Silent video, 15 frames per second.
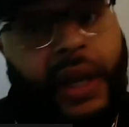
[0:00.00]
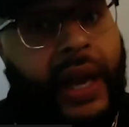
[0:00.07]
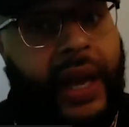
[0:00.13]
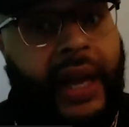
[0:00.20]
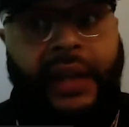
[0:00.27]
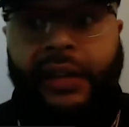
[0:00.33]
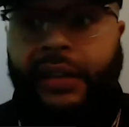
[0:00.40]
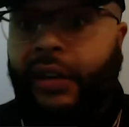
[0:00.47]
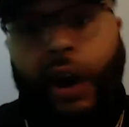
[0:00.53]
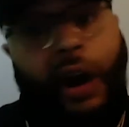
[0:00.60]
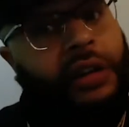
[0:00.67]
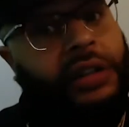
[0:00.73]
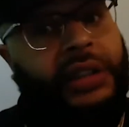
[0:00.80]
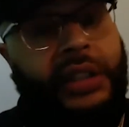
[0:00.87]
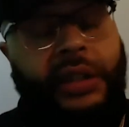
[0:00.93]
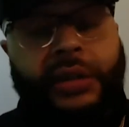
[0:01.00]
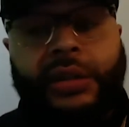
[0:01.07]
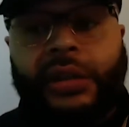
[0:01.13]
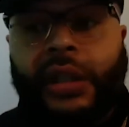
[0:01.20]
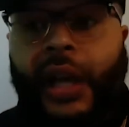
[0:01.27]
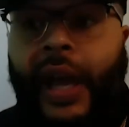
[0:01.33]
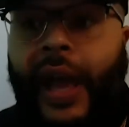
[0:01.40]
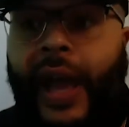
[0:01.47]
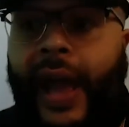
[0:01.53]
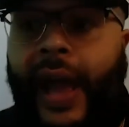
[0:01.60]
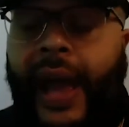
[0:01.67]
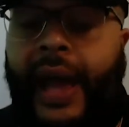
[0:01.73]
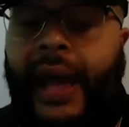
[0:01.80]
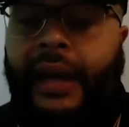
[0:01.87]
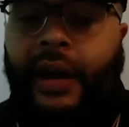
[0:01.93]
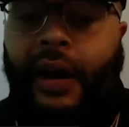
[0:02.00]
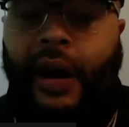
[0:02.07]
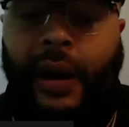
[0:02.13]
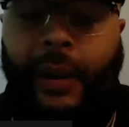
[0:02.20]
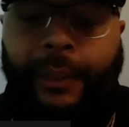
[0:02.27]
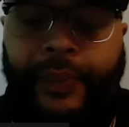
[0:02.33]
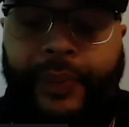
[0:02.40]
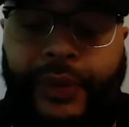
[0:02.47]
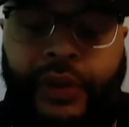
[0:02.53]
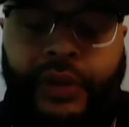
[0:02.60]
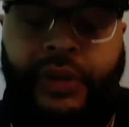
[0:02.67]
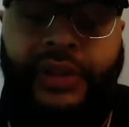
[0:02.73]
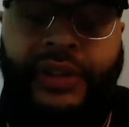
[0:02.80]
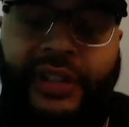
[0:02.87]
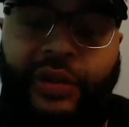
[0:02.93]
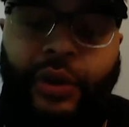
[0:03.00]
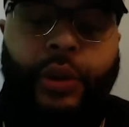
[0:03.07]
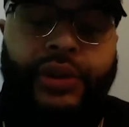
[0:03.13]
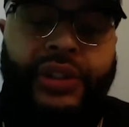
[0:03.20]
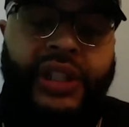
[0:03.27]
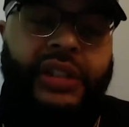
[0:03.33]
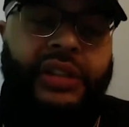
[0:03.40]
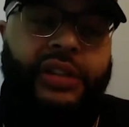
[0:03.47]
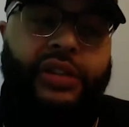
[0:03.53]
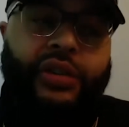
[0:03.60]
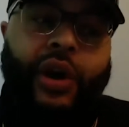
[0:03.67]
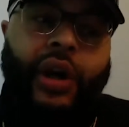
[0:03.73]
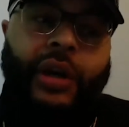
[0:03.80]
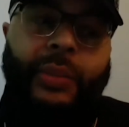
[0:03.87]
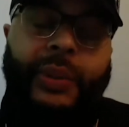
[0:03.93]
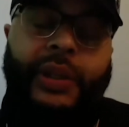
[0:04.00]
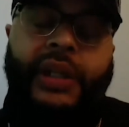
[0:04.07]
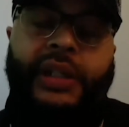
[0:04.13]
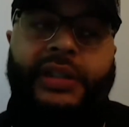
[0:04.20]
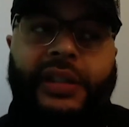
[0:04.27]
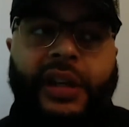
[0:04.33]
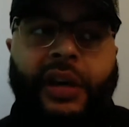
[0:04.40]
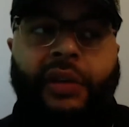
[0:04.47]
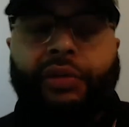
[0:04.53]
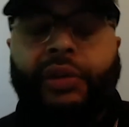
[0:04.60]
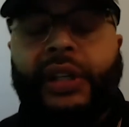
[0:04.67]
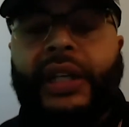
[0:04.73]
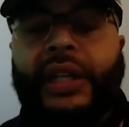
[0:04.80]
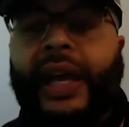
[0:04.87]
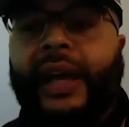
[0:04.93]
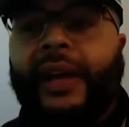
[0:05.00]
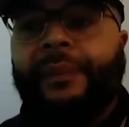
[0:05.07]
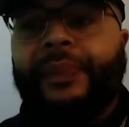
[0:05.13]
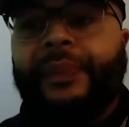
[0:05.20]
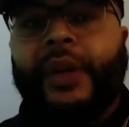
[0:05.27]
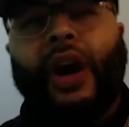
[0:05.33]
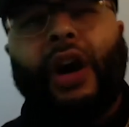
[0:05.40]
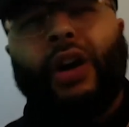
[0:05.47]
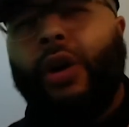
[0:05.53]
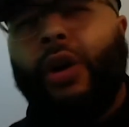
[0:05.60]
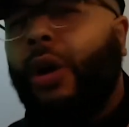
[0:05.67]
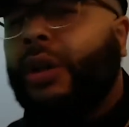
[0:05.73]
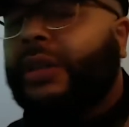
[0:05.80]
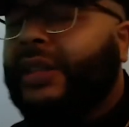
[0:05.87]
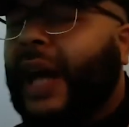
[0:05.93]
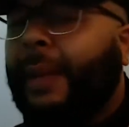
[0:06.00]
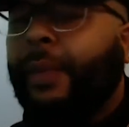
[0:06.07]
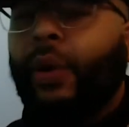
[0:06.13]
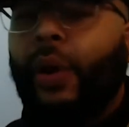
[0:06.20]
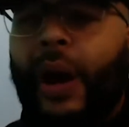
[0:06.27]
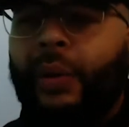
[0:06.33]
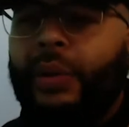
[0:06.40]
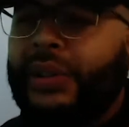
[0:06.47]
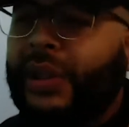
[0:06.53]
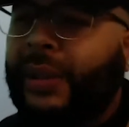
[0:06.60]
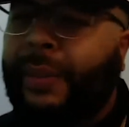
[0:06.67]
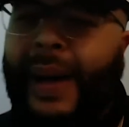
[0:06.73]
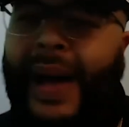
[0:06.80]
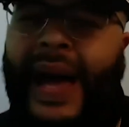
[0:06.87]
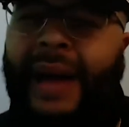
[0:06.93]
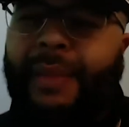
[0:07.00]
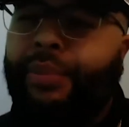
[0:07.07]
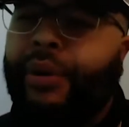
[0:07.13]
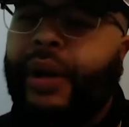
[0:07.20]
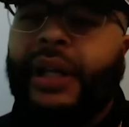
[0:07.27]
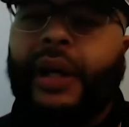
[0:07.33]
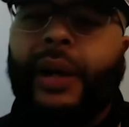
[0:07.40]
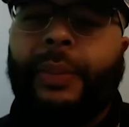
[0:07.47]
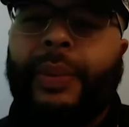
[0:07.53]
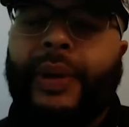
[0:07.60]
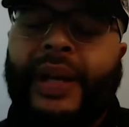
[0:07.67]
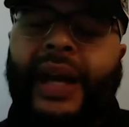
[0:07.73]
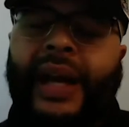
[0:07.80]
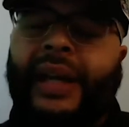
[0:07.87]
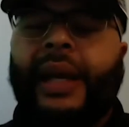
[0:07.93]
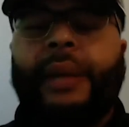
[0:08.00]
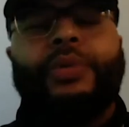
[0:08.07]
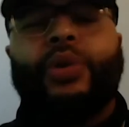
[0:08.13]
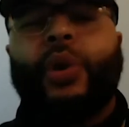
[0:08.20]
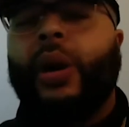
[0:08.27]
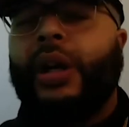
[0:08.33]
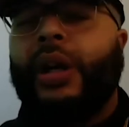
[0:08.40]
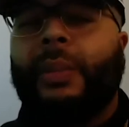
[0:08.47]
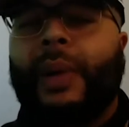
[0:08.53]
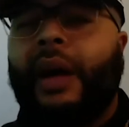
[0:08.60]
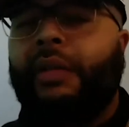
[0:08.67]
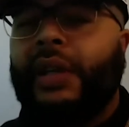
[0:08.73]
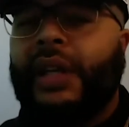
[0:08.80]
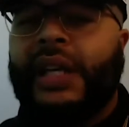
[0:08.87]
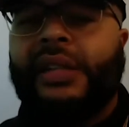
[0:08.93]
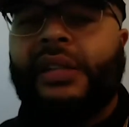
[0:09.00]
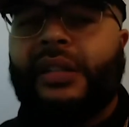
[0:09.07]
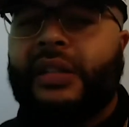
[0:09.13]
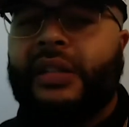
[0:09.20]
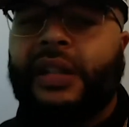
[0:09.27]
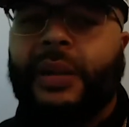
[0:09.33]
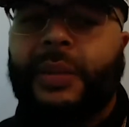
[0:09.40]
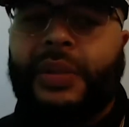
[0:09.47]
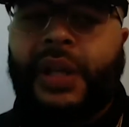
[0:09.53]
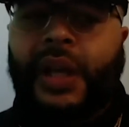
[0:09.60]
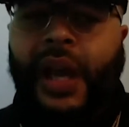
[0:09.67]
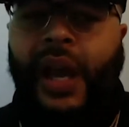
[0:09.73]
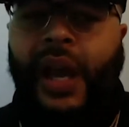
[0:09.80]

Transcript: and car sales. And this whole thing just started because really like a long time ago, I was in a bad breakup and I kept talking about relationships.